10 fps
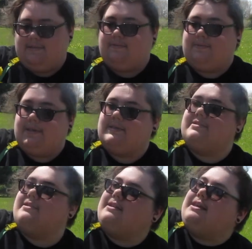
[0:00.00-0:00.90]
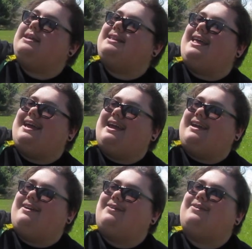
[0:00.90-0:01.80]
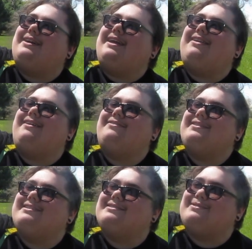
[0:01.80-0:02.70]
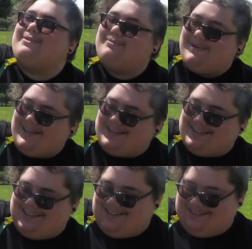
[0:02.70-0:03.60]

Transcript: is what it's looking like. Oh, I love it so much.